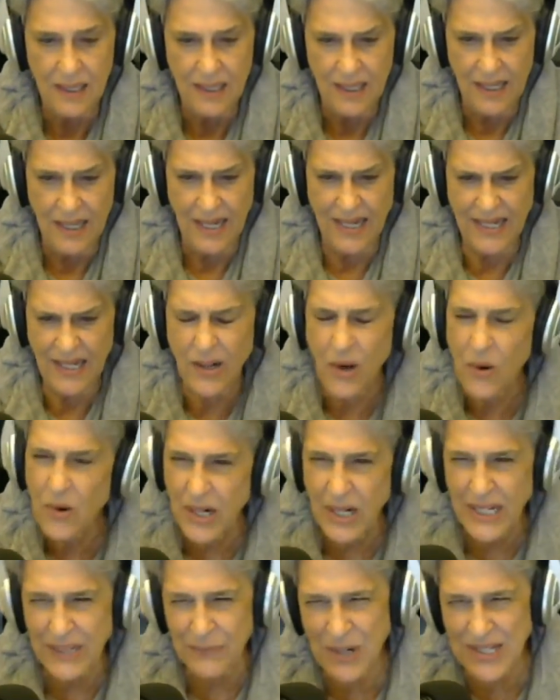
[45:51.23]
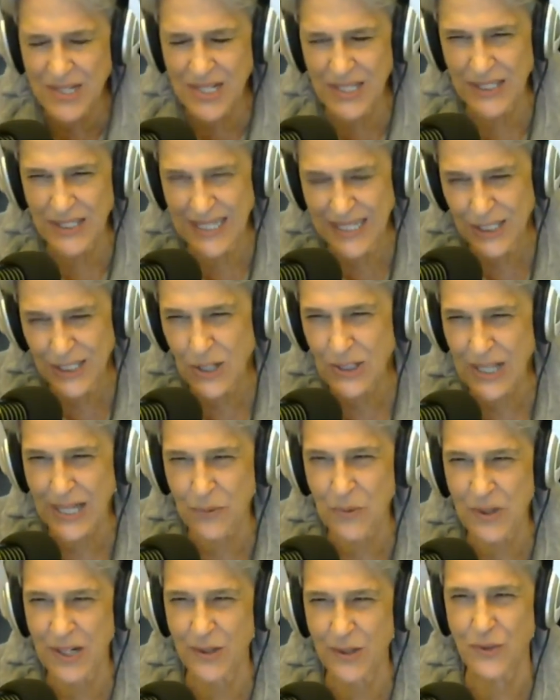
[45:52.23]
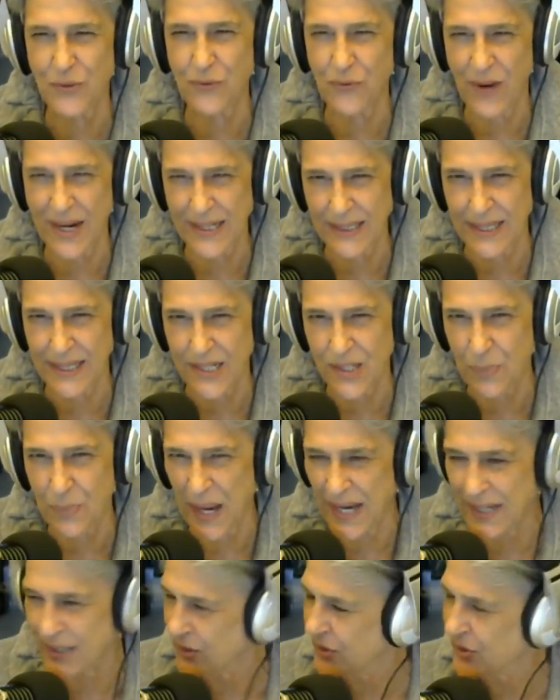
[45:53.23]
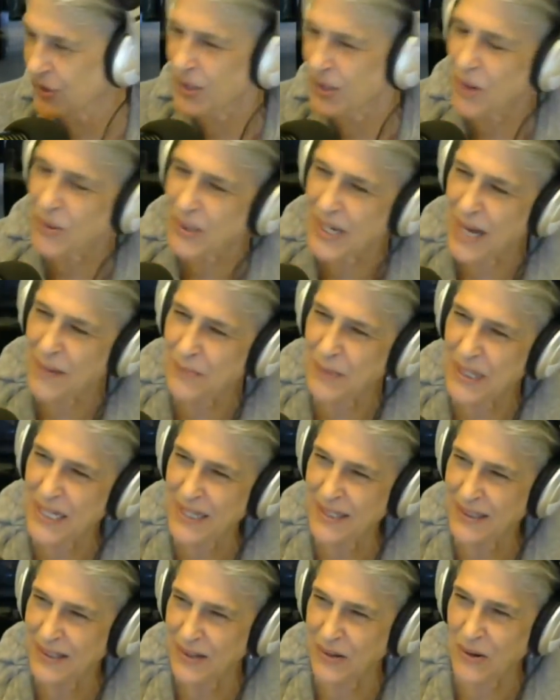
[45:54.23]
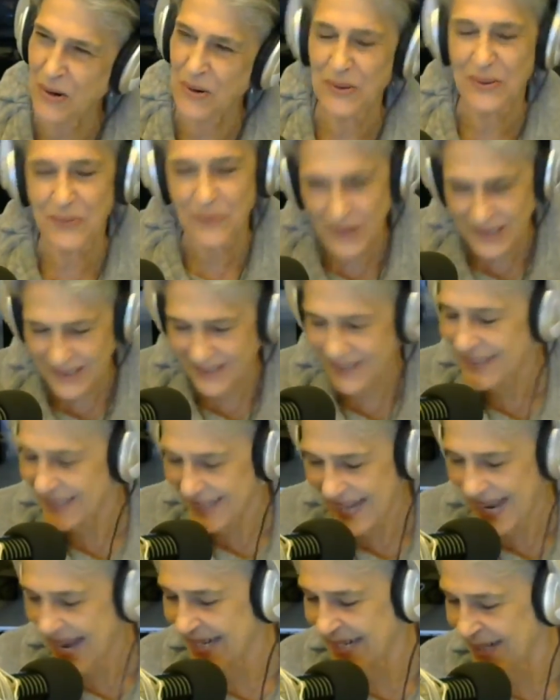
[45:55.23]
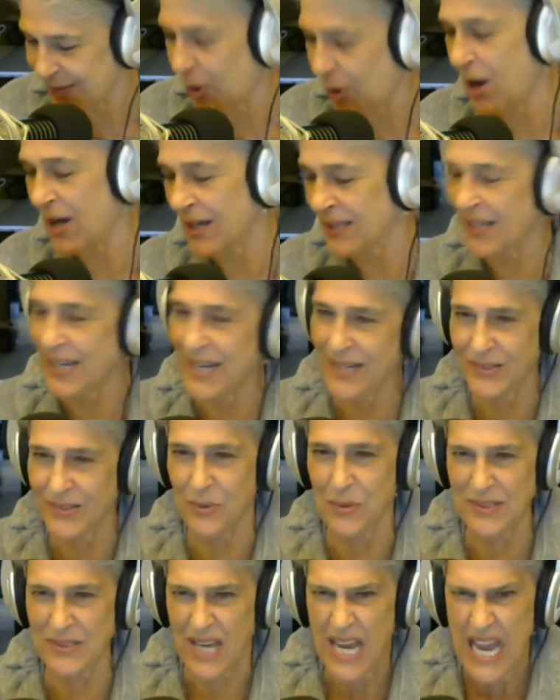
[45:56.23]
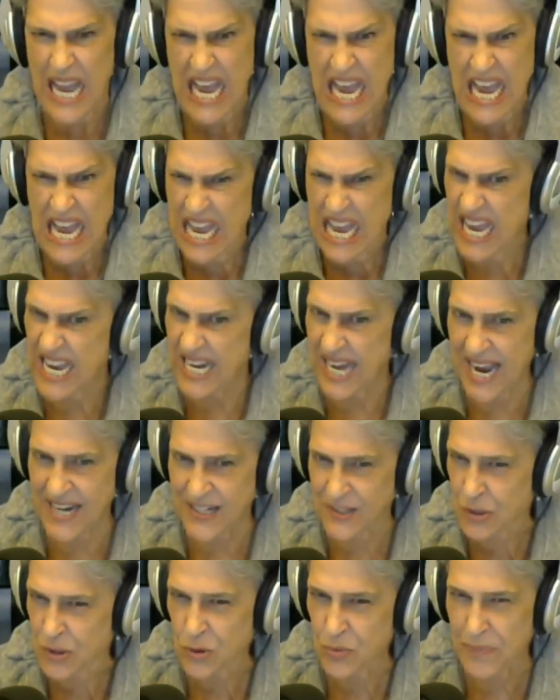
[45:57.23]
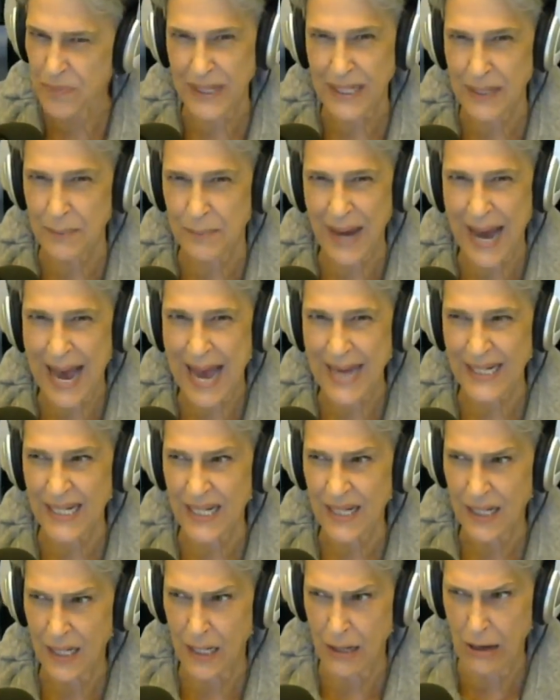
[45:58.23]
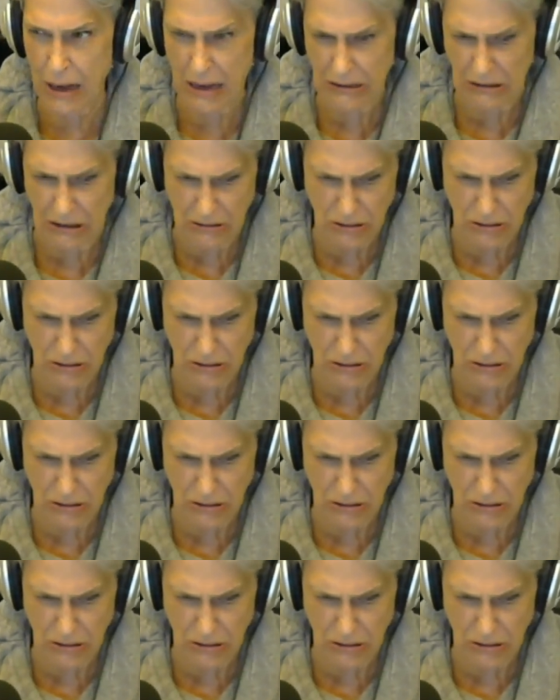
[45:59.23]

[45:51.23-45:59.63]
and it didn't look like one of those friendly spiders. You know what I mean? It wasn't a daddy long legs. It had too big a body. It had like